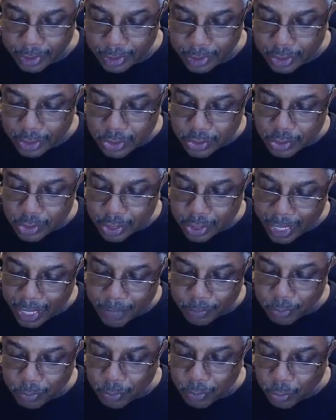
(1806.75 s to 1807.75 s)
He took
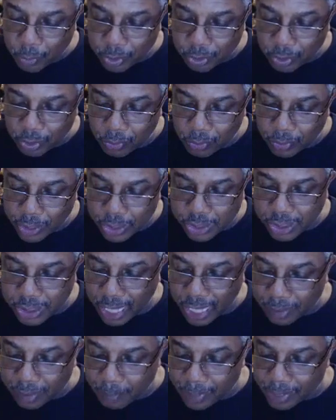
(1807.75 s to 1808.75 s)
aim through the window and
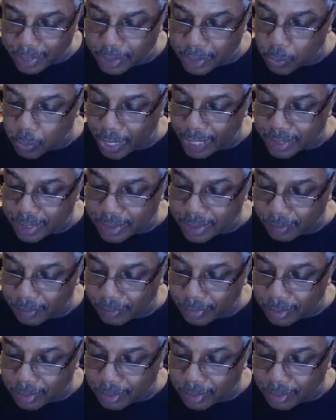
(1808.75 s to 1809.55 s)
shot the man twice.